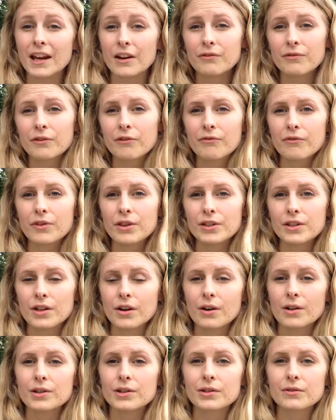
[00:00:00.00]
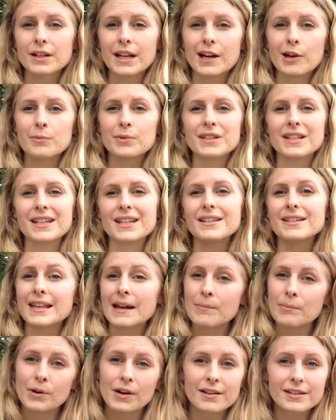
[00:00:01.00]
painful for the dog. So it helps to
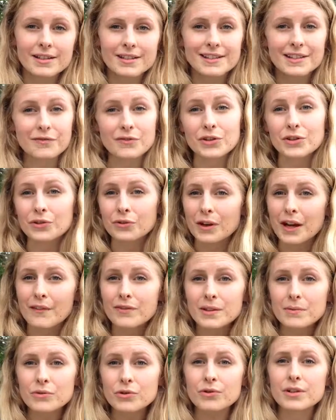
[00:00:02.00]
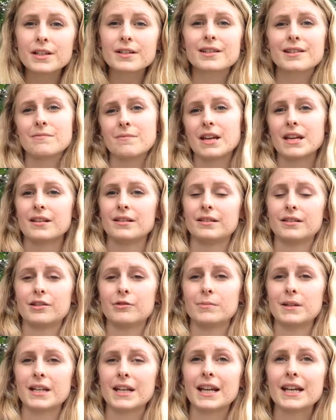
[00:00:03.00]
ease that process if you do have some treats to make
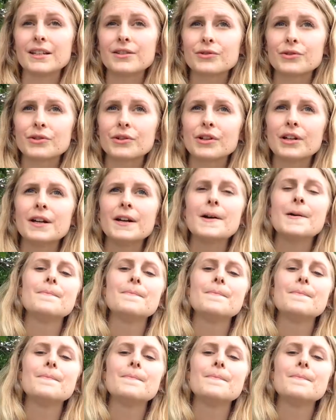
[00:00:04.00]
it a little bit nicer.